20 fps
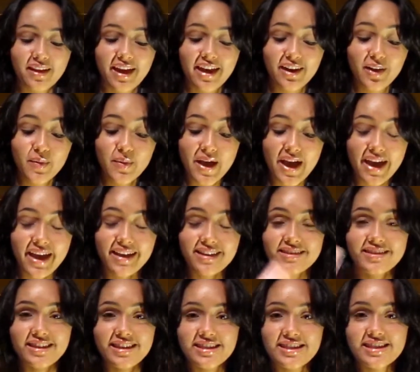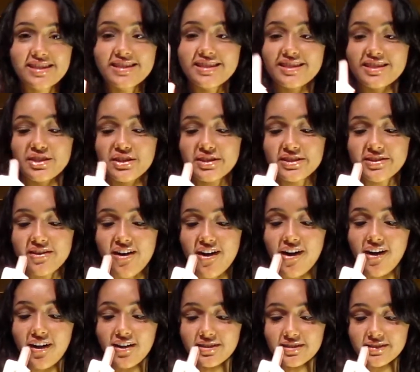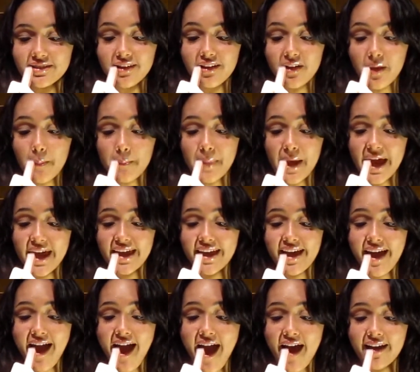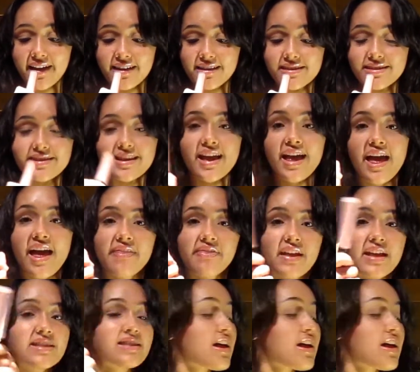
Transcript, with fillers: anyway, this is just called Pink Ice. And they